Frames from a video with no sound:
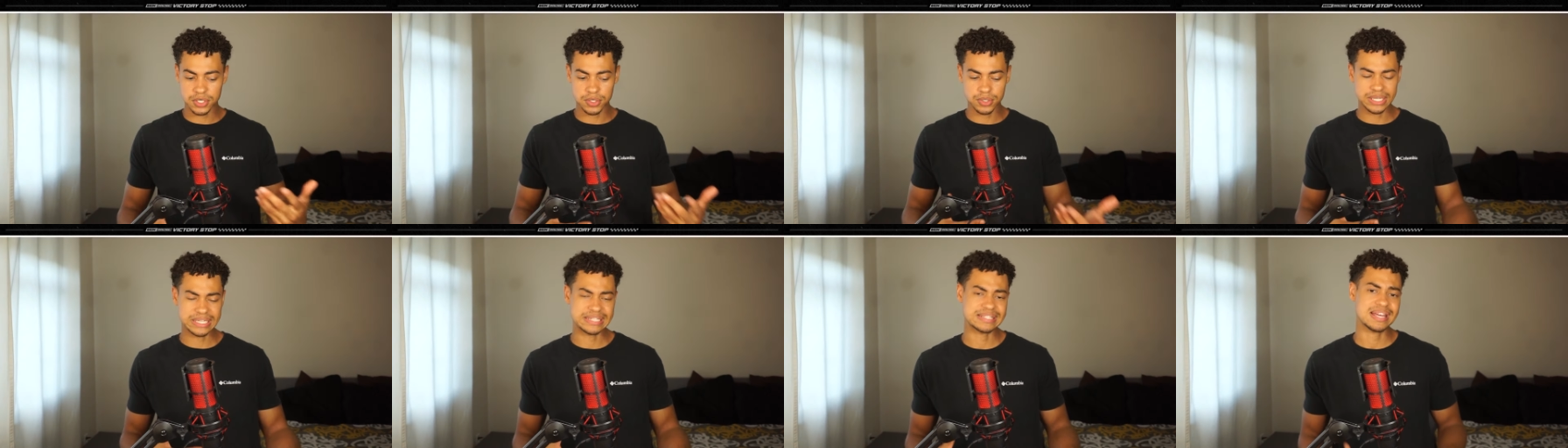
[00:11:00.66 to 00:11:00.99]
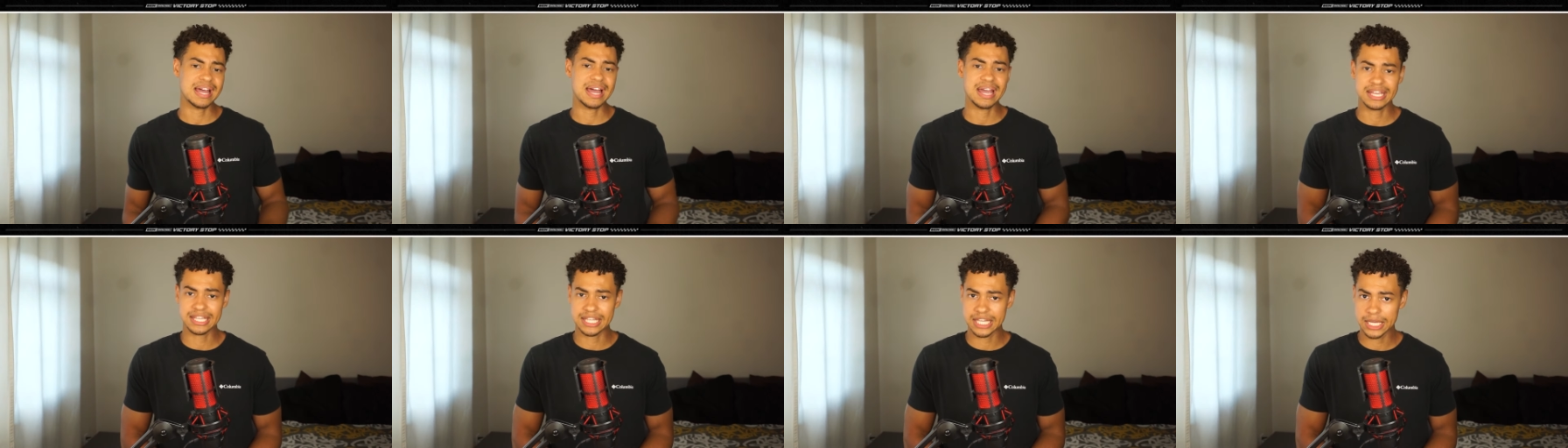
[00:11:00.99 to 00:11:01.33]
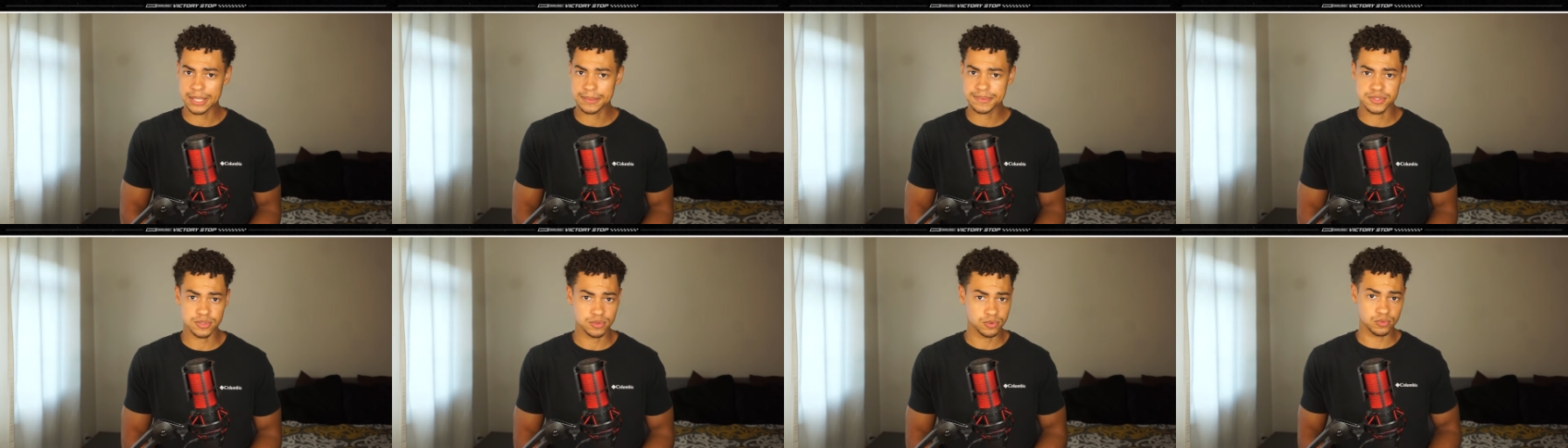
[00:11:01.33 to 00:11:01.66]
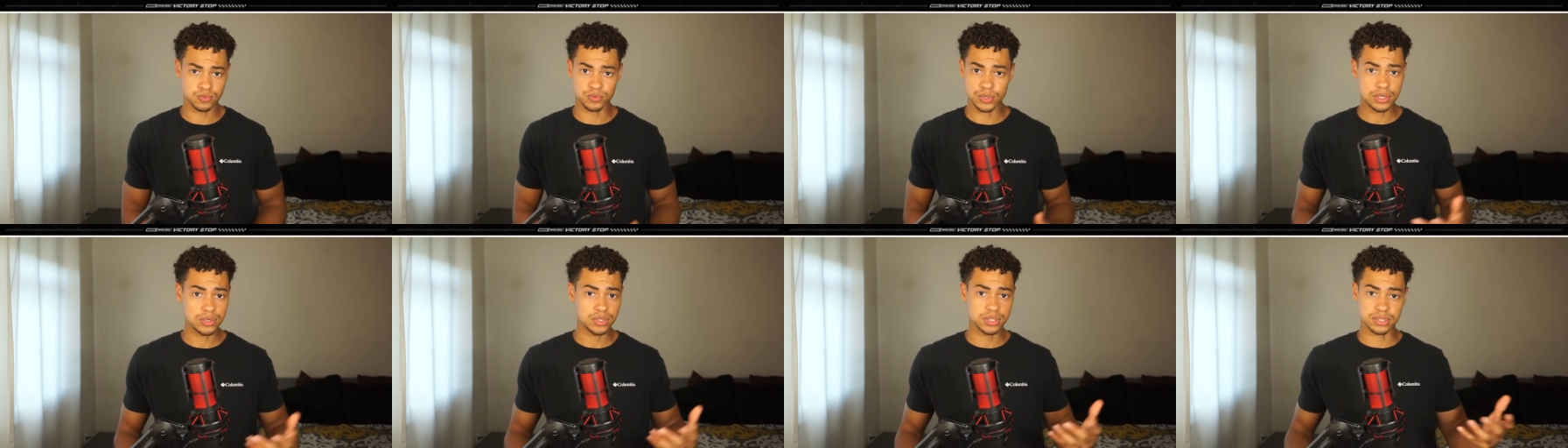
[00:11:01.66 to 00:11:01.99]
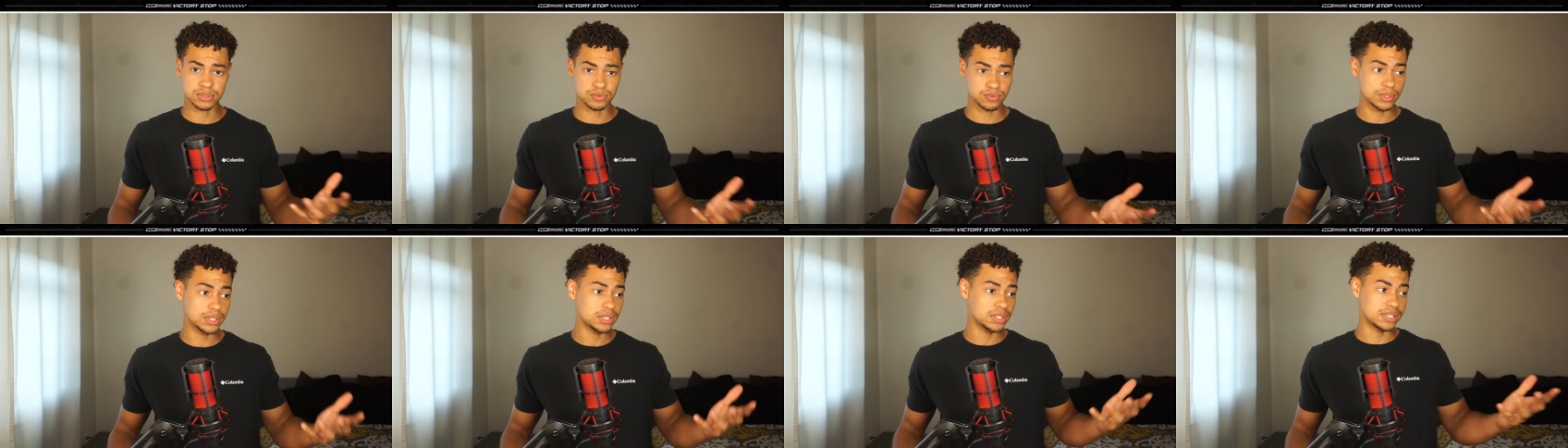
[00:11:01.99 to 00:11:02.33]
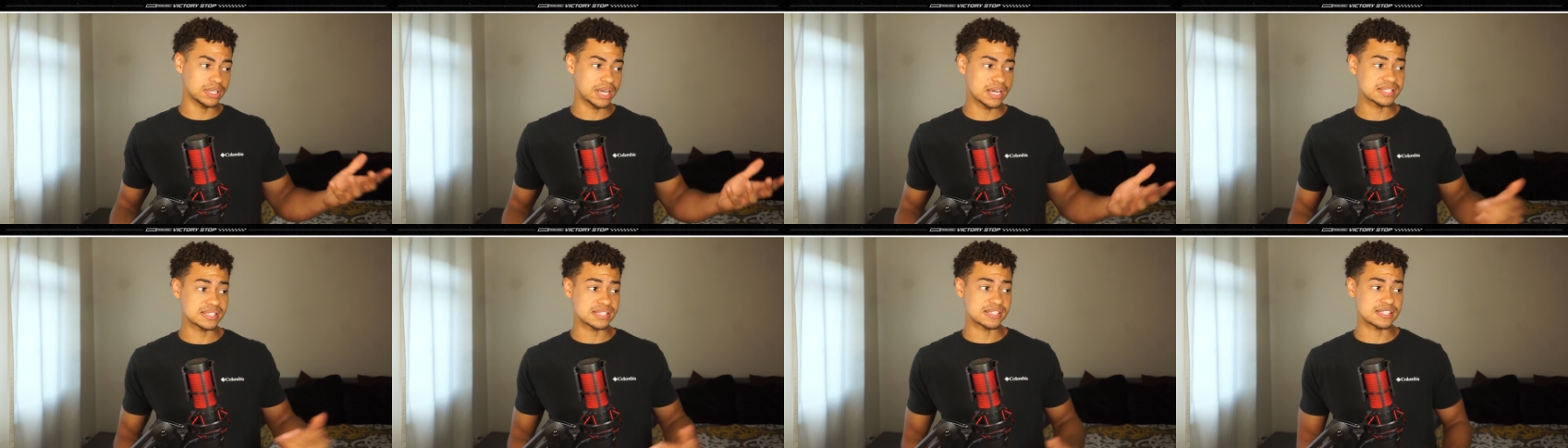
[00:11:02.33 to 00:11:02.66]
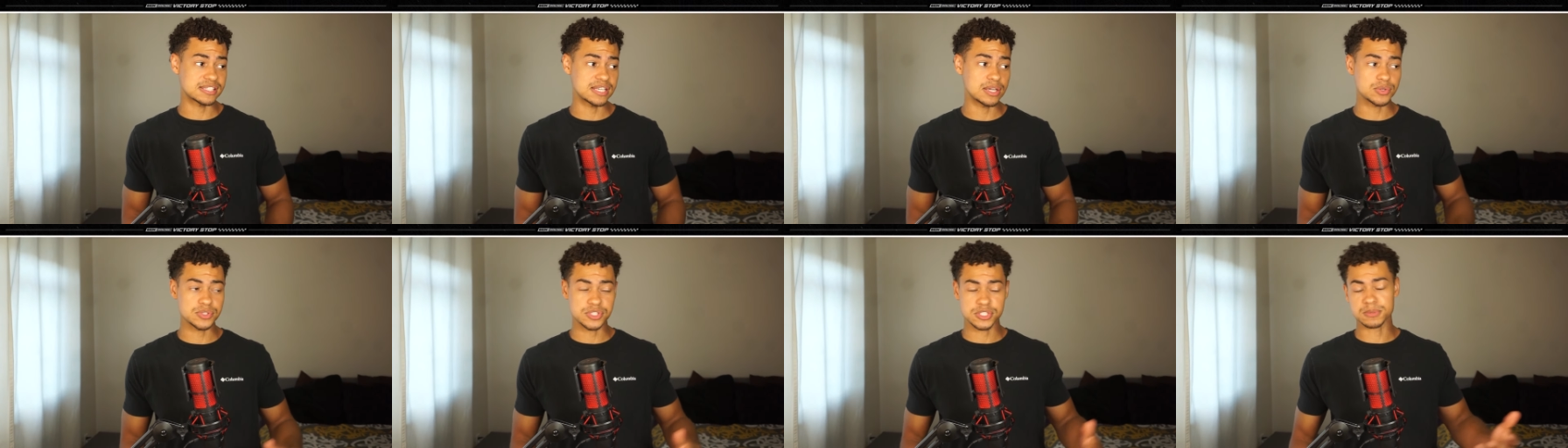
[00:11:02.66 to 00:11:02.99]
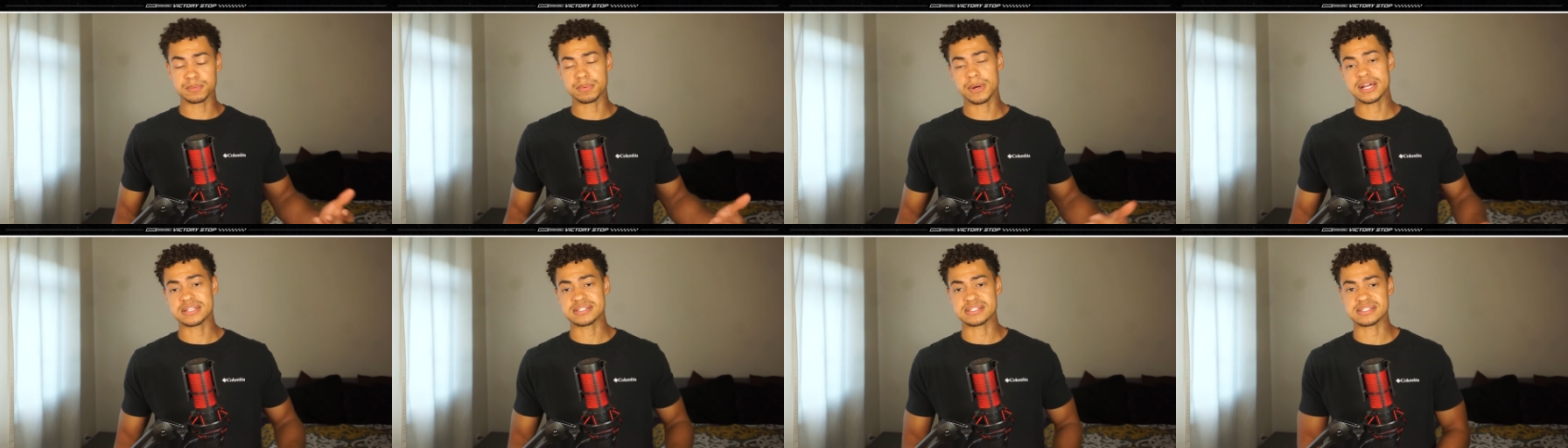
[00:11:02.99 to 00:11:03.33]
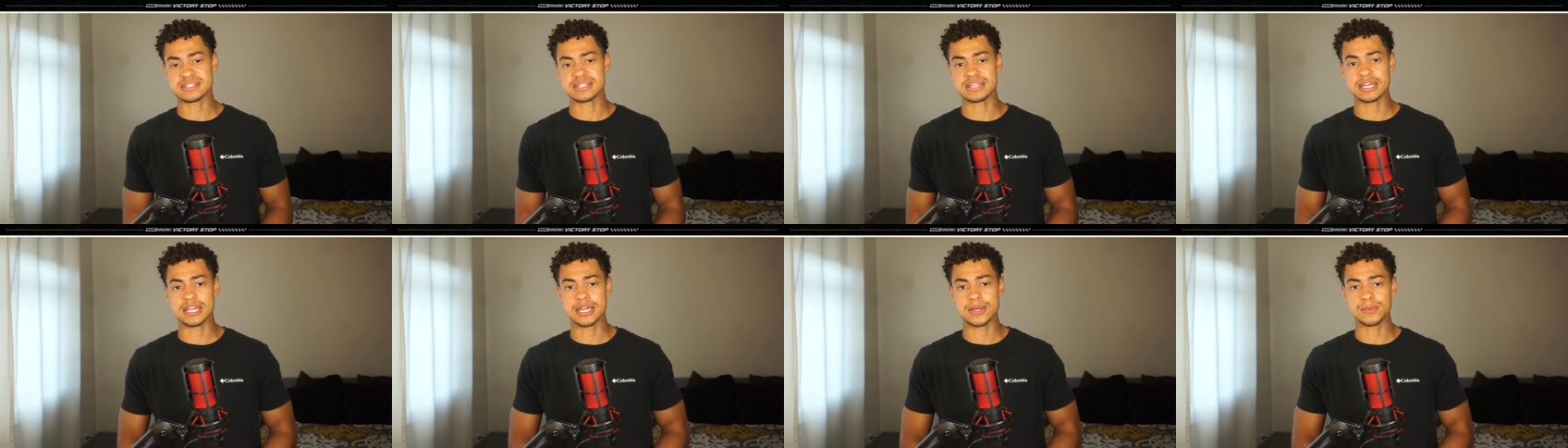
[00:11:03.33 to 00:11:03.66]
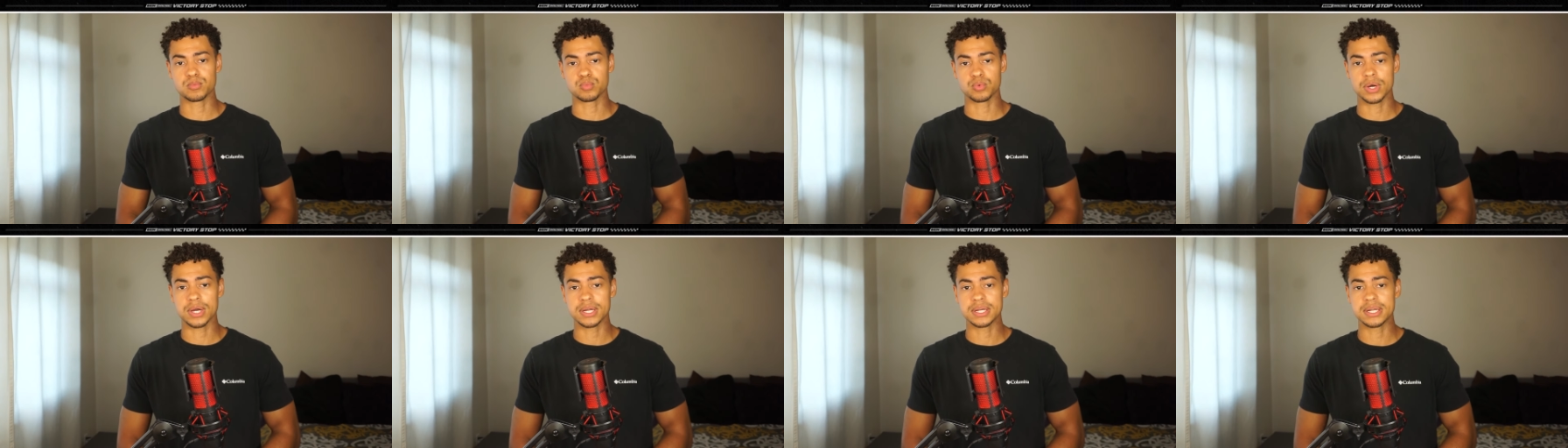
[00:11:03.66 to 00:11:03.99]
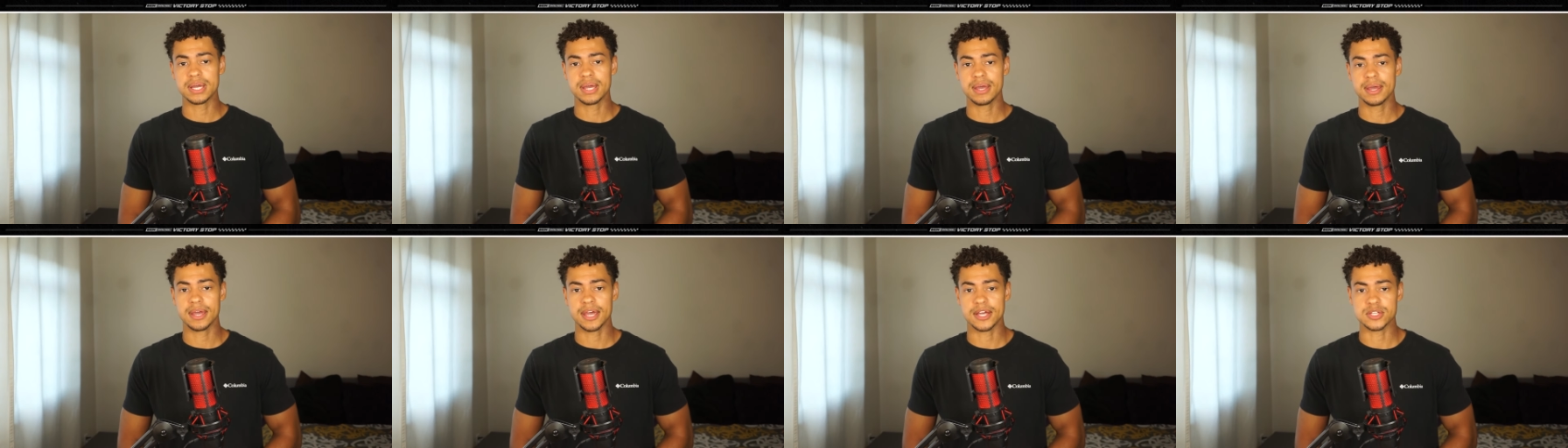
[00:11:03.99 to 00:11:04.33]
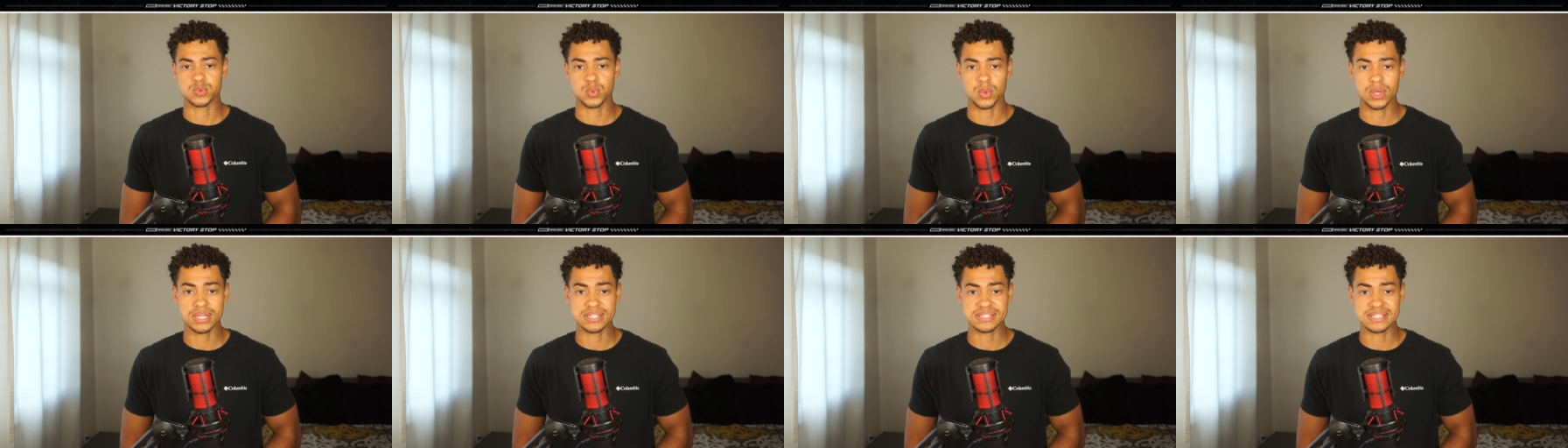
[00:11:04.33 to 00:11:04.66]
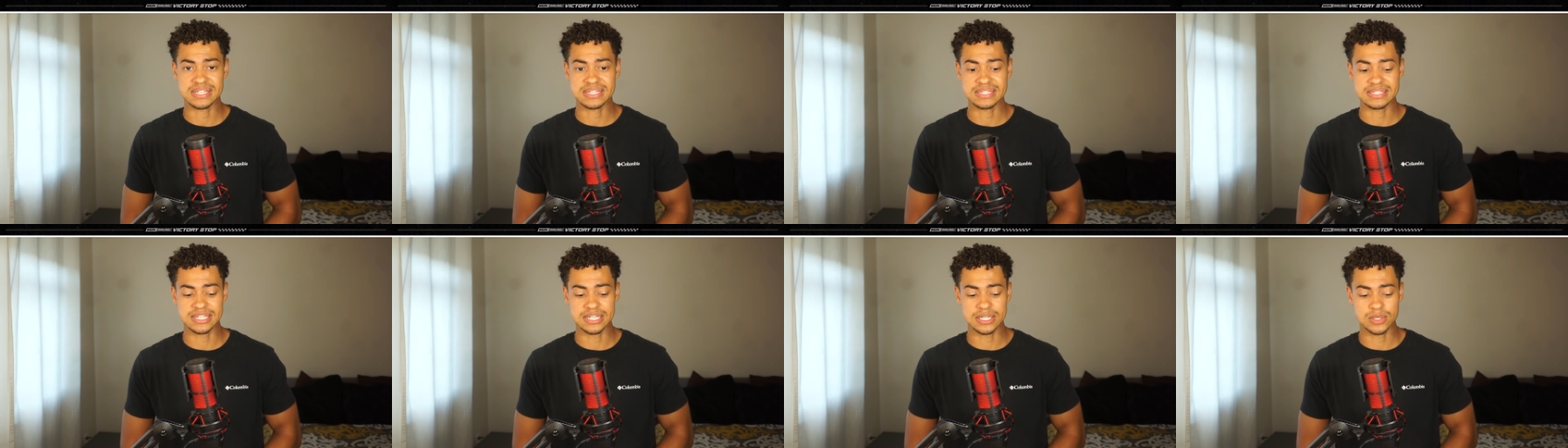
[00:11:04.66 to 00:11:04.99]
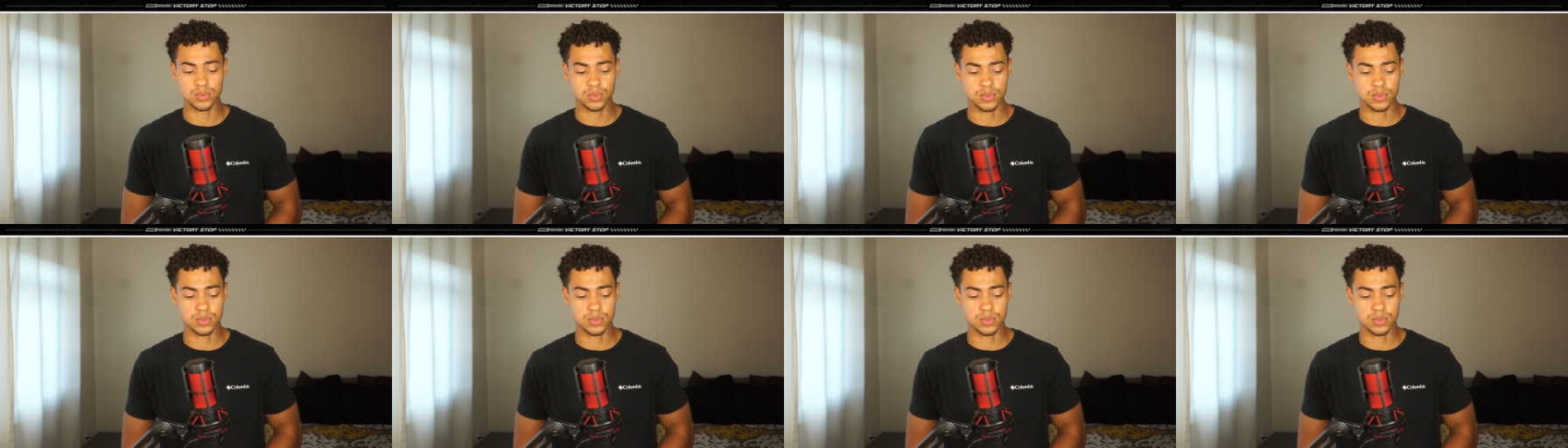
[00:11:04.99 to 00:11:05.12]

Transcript: know, like Ty Gibbs, really, really nice to see. I was surprised to see him run as well as he did.